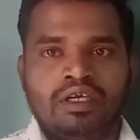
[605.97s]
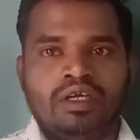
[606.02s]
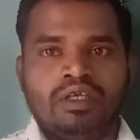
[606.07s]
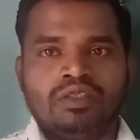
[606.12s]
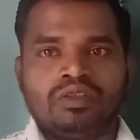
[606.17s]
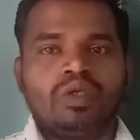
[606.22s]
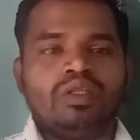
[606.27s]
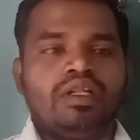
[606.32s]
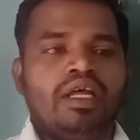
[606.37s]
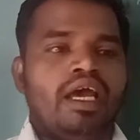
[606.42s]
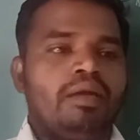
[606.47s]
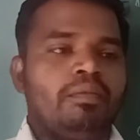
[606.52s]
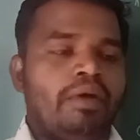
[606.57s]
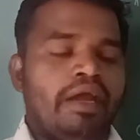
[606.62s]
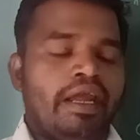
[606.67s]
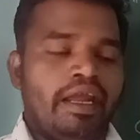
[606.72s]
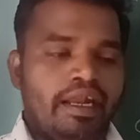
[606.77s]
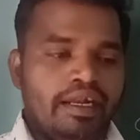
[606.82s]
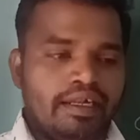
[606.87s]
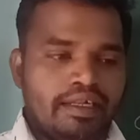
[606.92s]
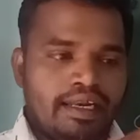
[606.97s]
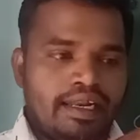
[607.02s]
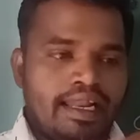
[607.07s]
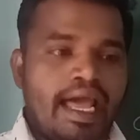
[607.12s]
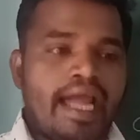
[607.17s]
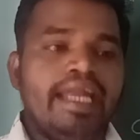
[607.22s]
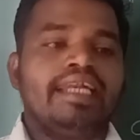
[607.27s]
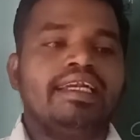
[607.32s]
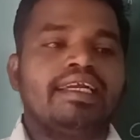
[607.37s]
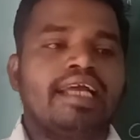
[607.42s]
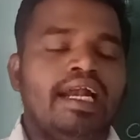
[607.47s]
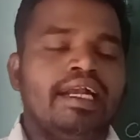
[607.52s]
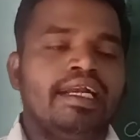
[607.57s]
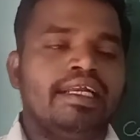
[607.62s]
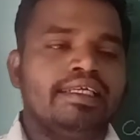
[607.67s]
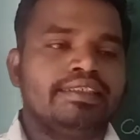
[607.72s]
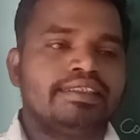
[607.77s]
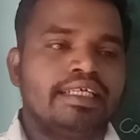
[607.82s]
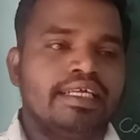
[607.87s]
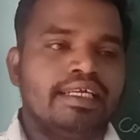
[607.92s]
So thereby, in the light
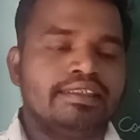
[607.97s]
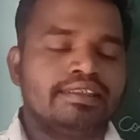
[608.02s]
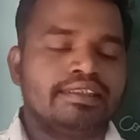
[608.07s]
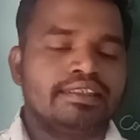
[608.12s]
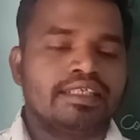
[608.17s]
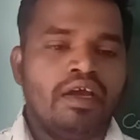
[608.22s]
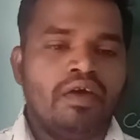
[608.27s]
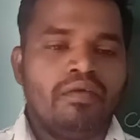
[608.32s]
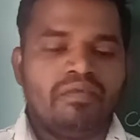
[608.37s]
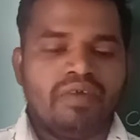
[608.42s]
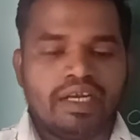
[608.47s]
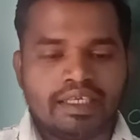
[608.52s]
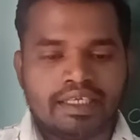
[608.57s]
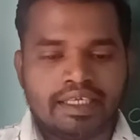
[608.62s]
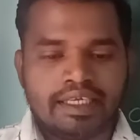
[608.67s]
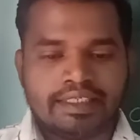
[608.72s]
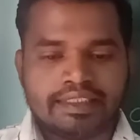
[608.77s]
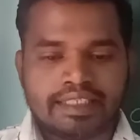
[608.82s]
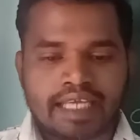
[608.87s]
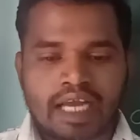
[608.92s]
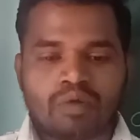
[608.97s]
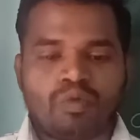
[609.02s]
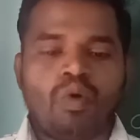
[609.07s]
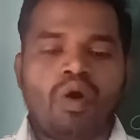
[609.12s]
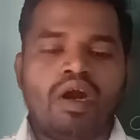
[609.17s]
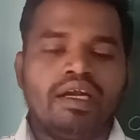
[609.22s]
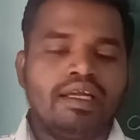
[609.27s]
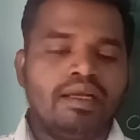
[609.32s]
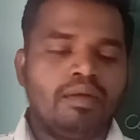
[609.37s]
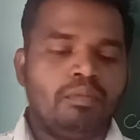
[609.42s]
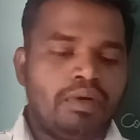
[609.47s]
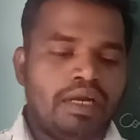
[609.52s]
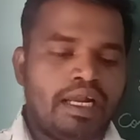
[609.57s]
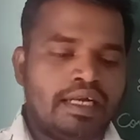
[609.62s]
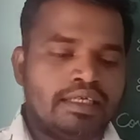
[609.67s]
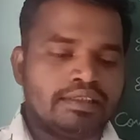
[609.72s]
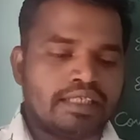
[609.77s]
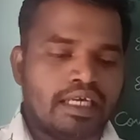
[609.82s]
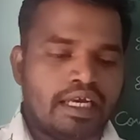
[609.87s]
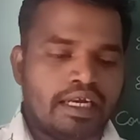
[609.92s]
conditions, when these aquatic
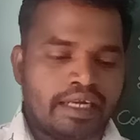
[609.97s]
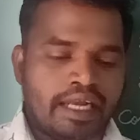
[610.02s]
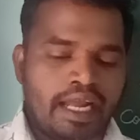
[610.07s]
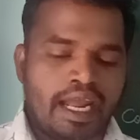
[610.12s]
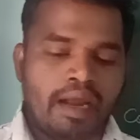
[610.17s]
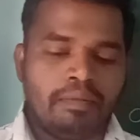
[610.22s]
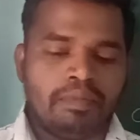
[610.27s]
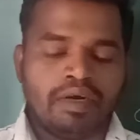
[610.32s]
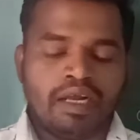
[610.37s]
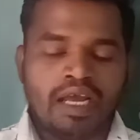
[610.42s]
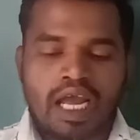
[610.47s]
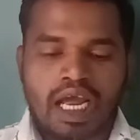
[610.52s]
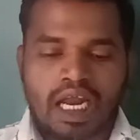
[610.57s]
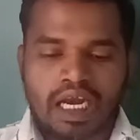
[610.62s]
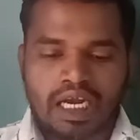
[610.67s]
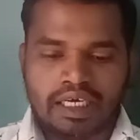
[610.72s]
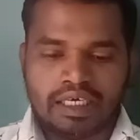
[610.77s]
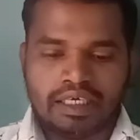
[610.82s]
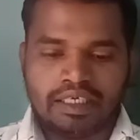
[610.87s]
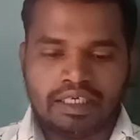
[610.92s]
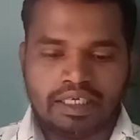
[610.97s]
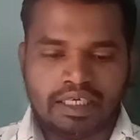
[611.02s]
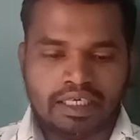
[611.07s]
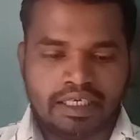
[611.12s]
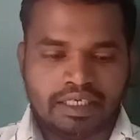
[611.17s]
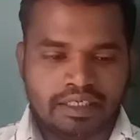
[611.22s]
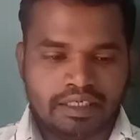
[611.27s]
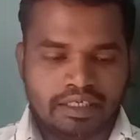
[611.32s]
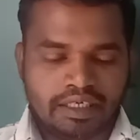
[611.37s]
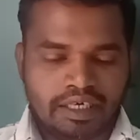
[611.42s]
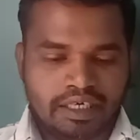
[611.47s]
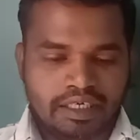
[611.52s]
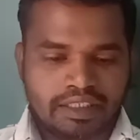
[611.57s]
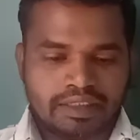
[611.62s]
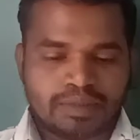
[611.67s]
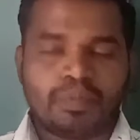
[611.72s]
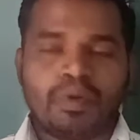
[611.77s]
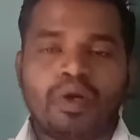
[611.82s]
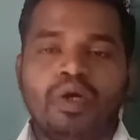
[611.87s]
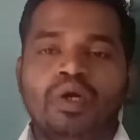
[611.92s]
plants are kept and it
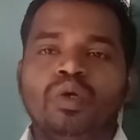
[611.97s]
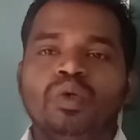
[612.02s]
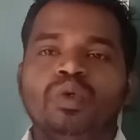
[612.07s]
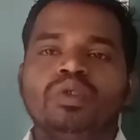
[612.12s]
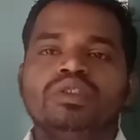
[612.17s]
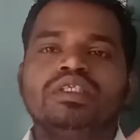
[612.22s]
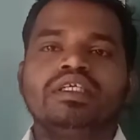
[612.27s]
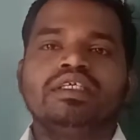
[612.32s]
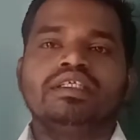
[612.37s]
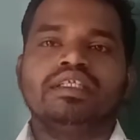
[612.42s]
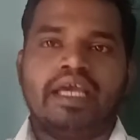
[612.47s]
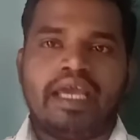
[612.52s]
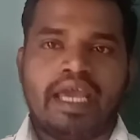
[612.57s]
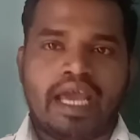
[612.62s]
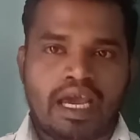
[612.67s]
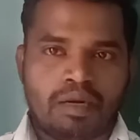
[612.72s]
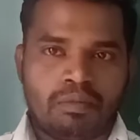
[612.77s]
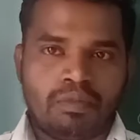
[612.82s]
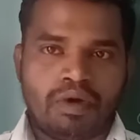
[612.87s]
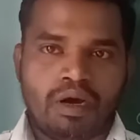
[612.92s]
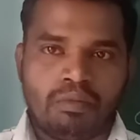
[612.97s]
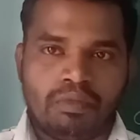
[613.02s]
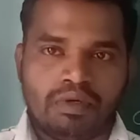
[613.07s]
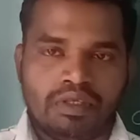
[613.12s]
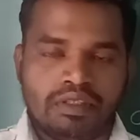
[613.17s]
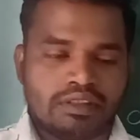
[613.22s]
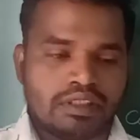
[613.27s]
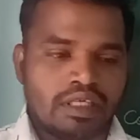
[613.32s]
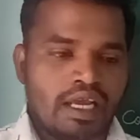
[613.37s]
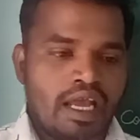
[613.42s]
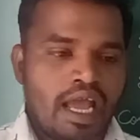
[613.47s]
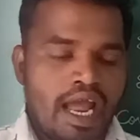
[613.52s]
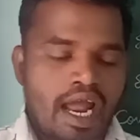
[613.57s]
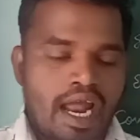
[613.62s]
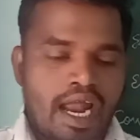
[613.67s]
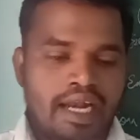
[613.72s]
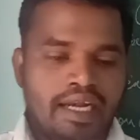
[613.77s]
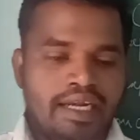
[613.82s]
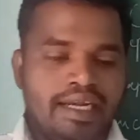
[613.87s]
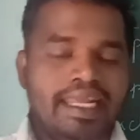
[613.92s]
is producing the air bubbles,
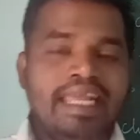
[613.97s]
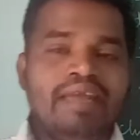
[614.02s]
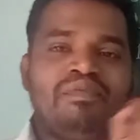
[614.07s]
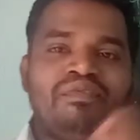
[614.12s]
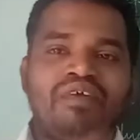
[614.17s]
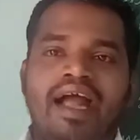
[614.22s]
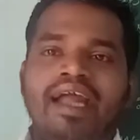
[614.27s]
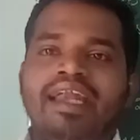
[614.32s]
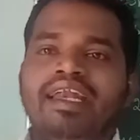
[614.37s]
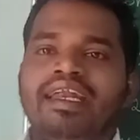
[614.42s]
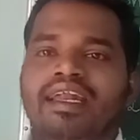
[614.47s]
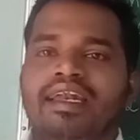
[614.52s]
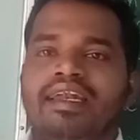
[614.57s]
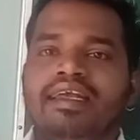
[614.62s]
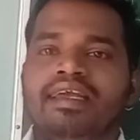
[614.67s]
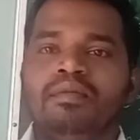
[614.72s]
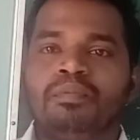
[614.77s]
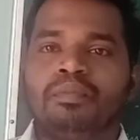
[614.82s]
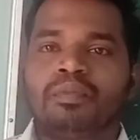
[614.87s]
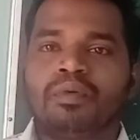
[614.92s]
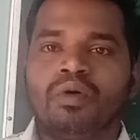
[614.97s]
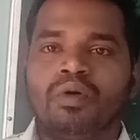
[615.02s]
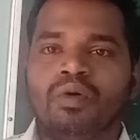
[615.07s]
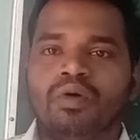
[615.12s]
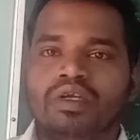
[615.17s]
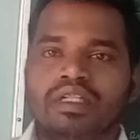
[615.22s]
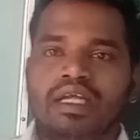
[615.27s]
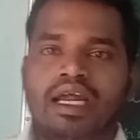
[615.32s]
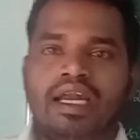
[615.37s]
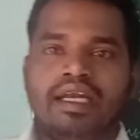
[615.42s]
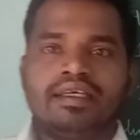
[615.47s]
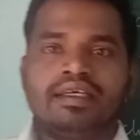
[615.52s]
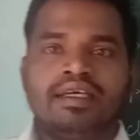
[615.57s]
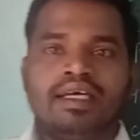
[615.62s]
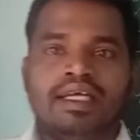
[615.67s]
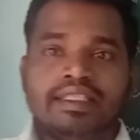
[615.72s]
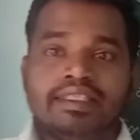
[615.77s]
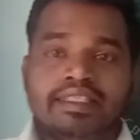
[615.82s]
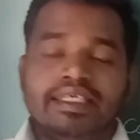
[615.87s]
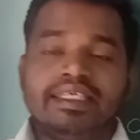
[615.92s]
and he finally proved that
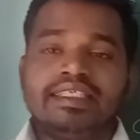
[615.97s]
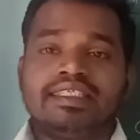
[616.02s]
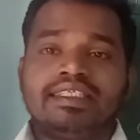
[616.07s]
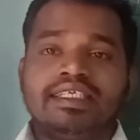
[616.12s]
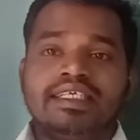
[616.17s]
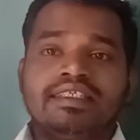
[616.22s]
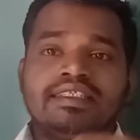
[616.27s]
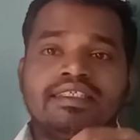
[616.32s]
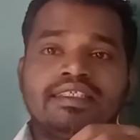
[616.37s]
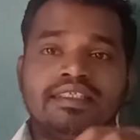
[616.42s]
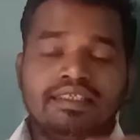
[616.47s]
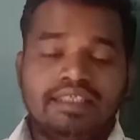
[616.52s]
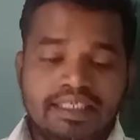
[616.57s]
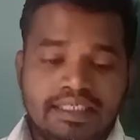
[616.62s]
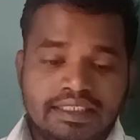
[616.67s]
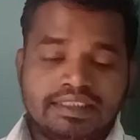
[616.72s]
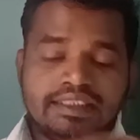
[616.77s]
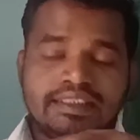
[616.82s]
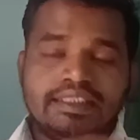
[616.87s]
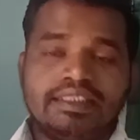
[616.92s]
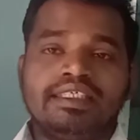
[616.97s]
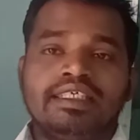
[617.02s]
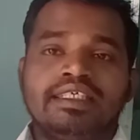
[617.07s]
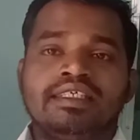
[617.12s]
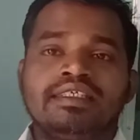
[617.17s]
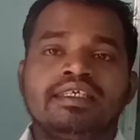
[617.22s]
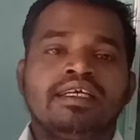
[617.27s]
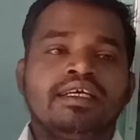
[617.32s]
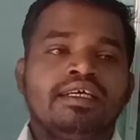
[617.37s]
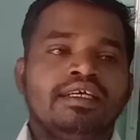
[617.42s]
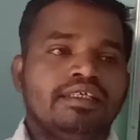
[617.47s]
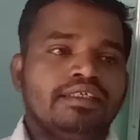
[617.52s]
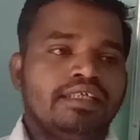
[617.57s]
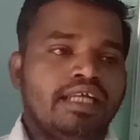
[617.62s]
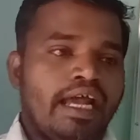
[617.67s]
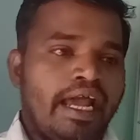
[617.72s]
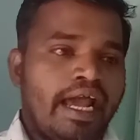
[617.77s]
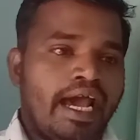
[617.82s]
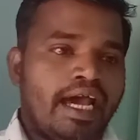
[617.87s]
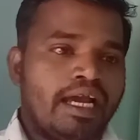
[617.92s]
this is
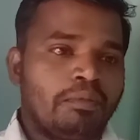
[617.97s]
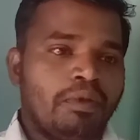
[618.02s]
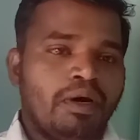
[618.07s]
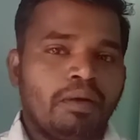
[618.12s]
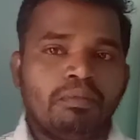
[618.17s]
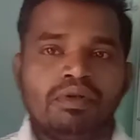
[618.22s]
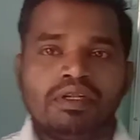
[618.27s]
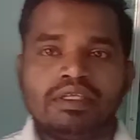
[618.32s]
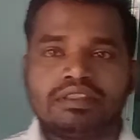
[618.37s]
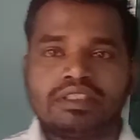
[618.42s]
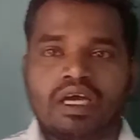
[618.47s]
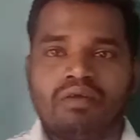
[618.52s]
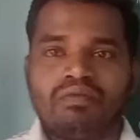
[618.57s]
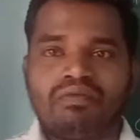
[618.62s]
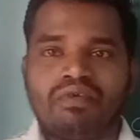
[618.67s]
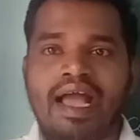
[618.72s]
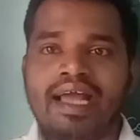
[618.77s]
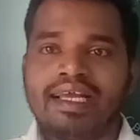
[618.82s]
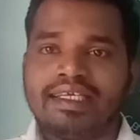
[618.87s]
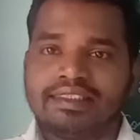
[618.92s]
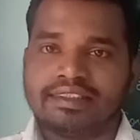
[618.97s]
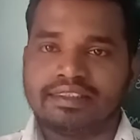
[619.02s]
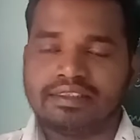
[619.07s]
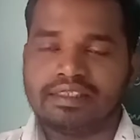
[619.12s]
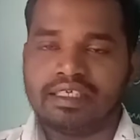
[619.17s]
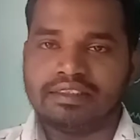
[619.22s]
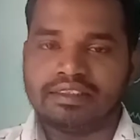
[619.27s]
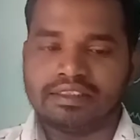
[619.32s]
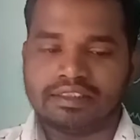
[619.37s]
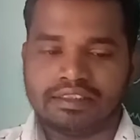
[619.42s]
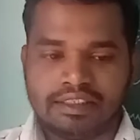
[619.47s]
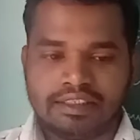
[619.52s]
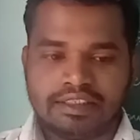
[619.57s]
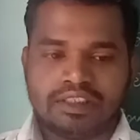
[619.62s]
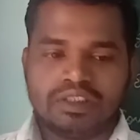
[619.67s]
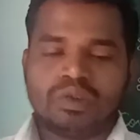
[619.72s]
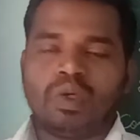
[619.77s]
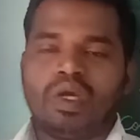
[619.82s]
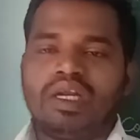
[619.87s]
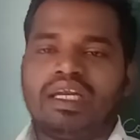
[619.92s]
the air bubbles of oxygen. This
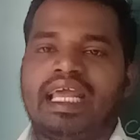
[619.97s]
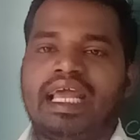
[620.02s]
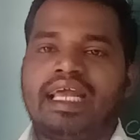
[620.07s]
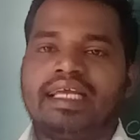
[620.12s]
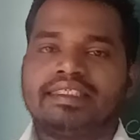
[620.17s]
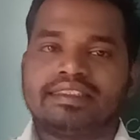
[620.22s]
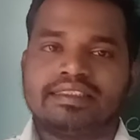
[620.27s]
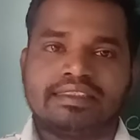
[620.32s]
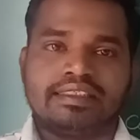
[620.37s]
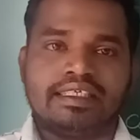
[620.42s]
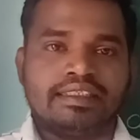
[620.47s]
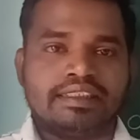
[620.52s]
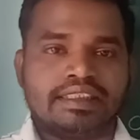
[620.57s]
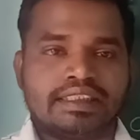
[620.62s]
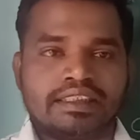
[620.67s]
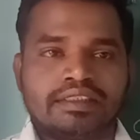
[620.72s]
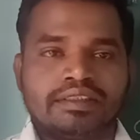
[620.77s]
is only oxygen.